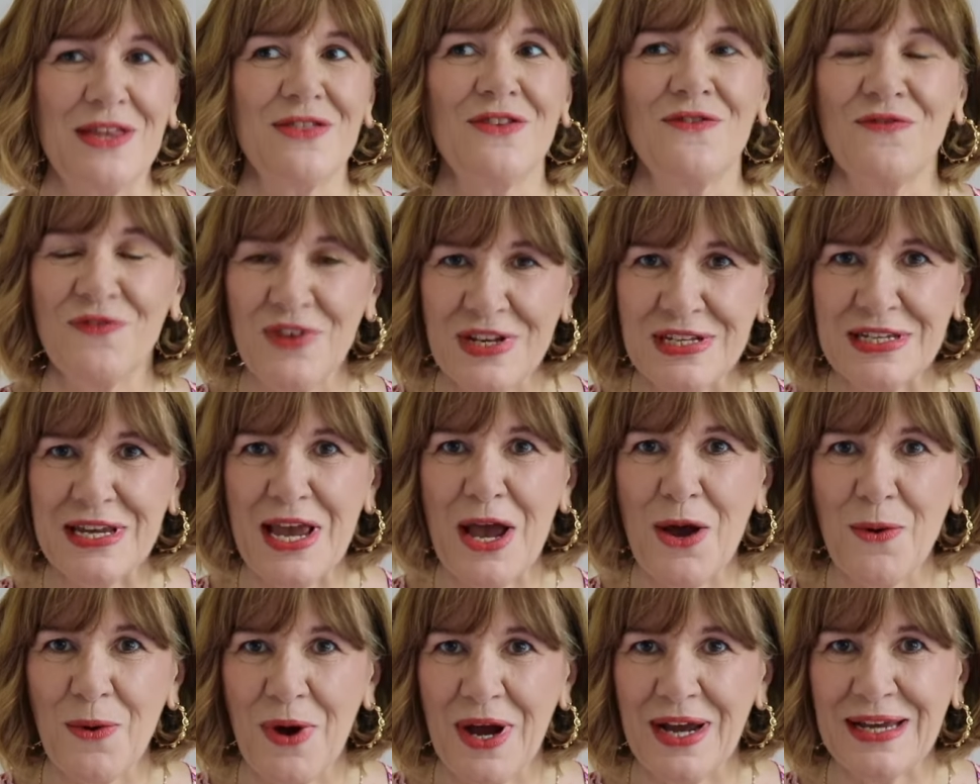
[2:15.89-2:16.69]
The
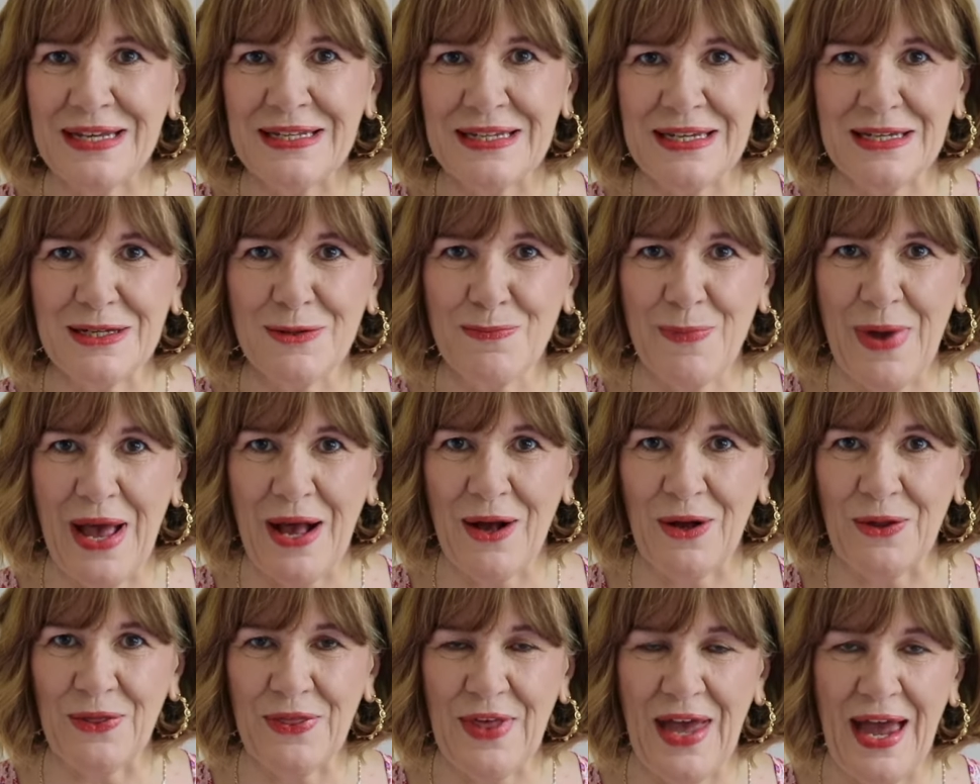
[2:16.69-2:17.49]
video I did
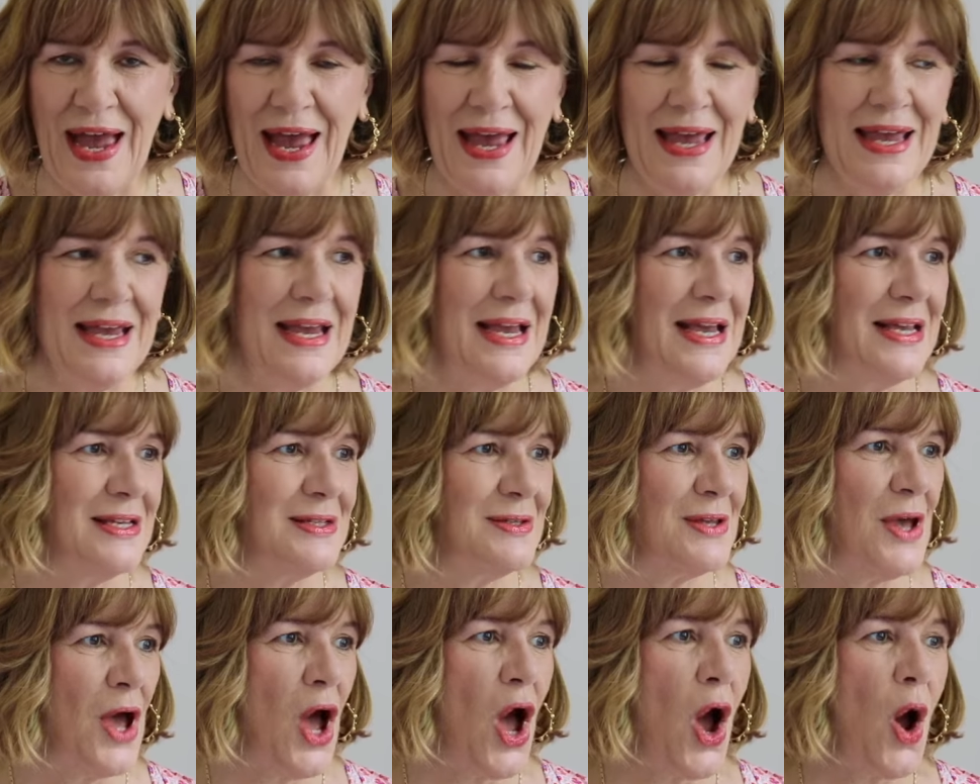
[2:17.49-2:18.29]
about that
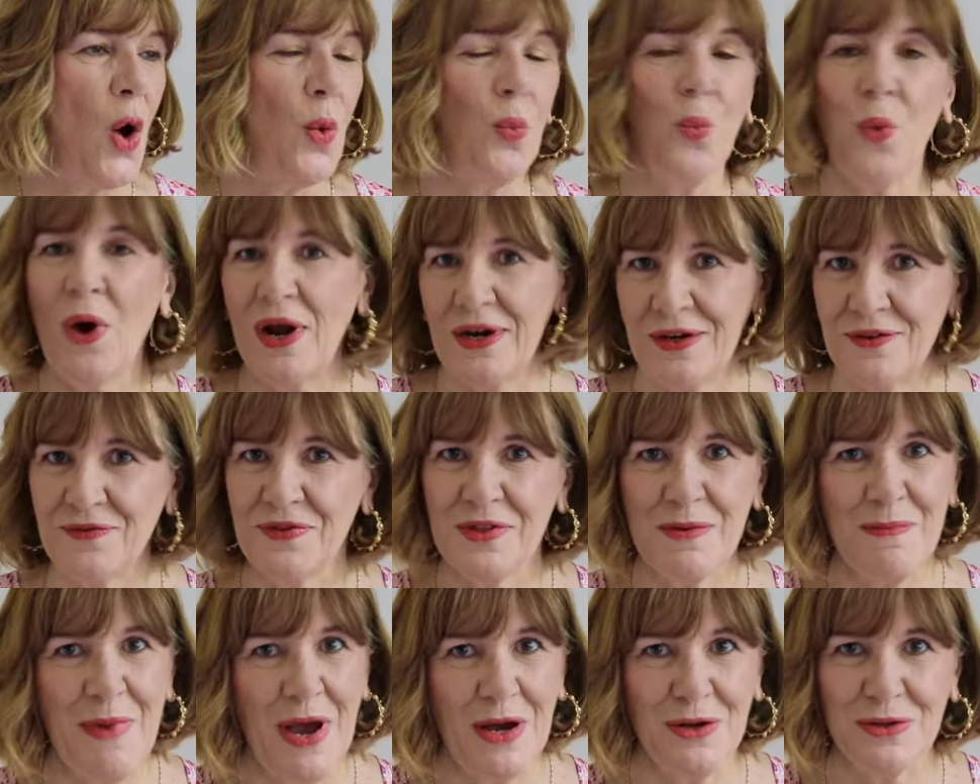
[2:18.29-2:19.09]
is one of
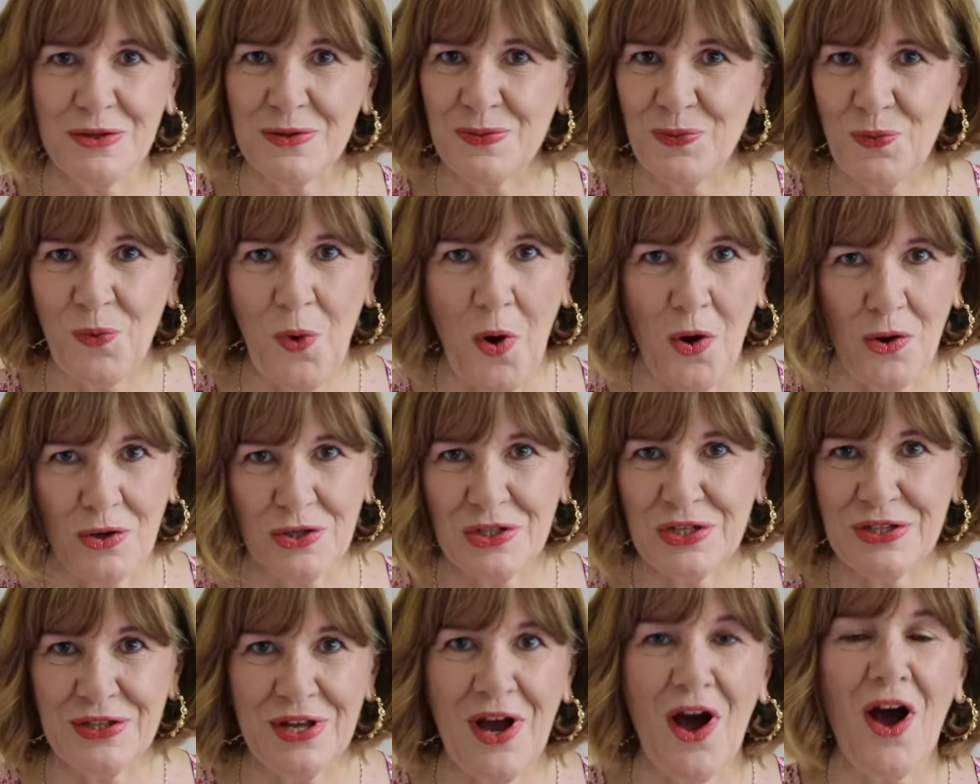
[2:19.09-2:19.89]
the most
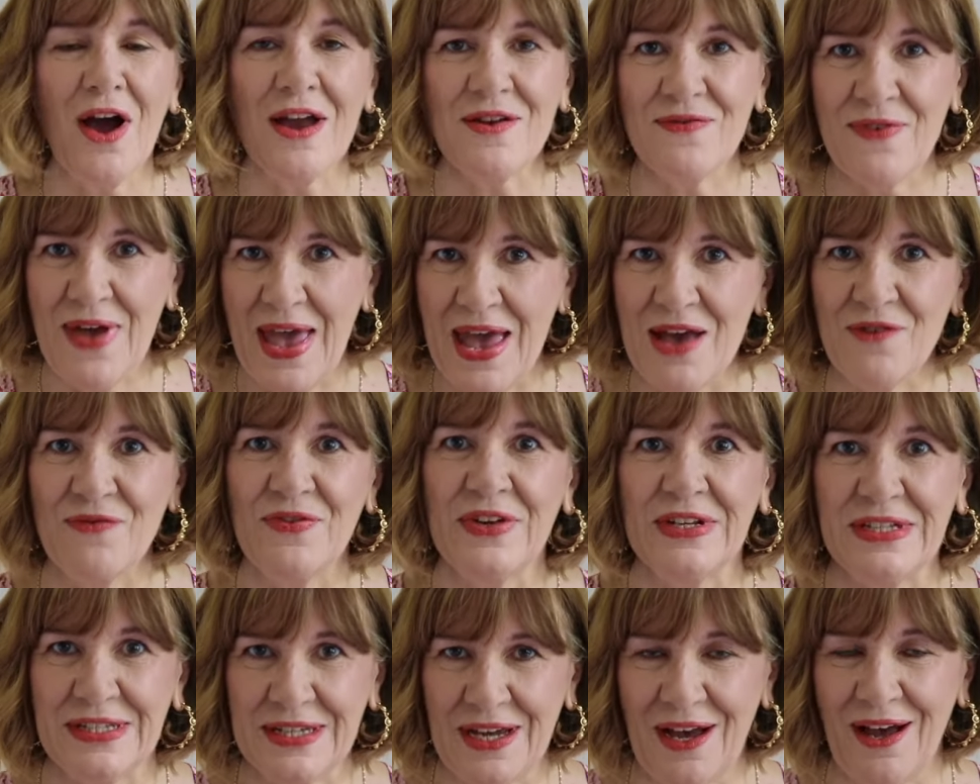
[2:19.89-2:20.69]
watched that I've
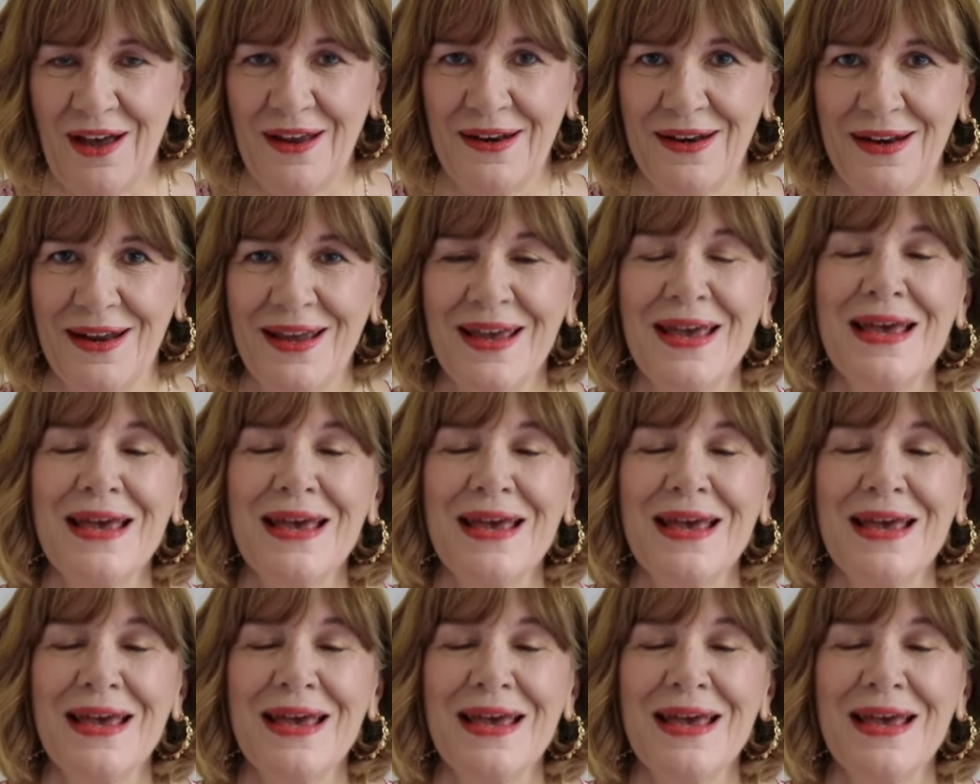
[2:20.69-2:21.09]
ever done.